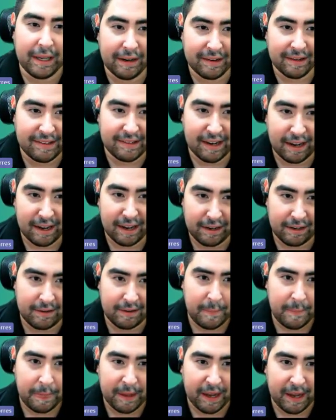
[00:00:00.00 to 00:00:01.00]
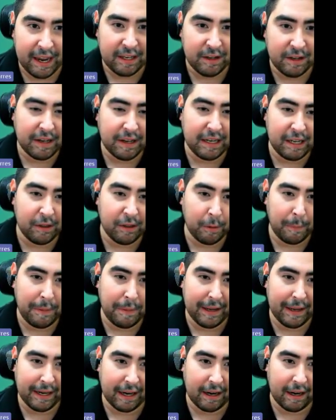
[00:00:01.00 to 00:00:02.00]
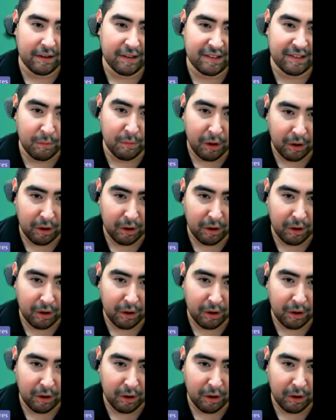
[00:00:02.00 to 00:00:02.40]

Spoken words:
we'll hit assign, and you can either pick